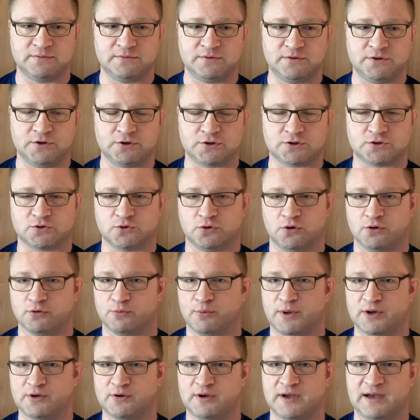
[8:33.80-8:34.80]
you're told,
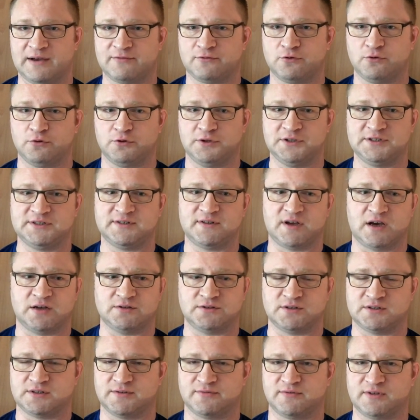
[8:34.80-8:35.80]
well, you have to do this
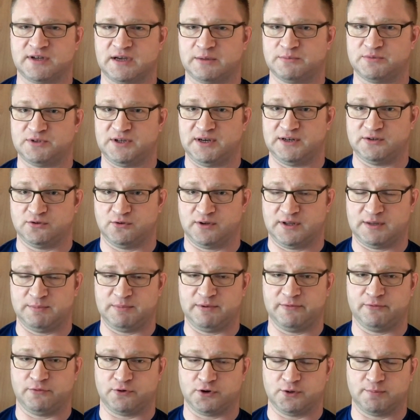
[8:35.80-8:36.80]
thousands of times, years on,
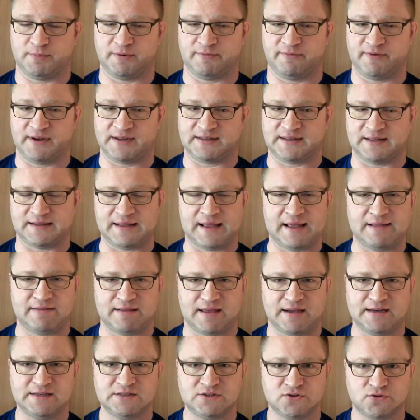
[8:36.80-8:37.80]
before you perfect that. And
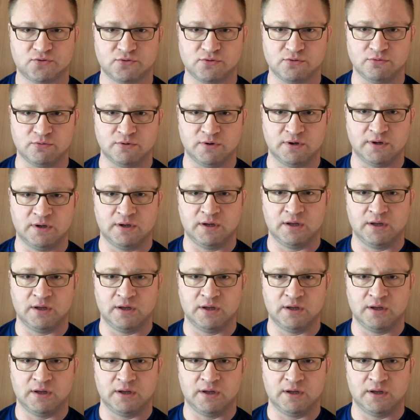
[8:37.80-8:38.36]
that is true.